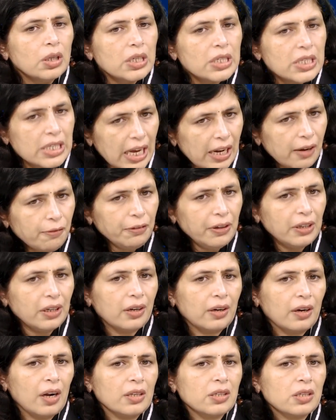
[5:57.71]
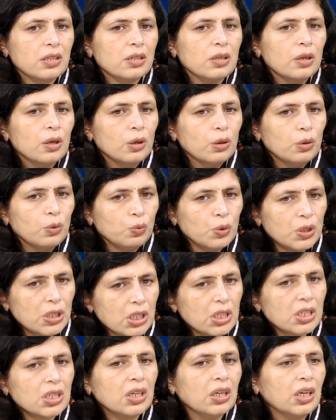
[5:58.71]
self-interest, which
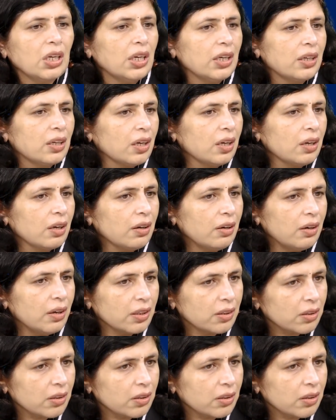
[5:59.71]
is creating a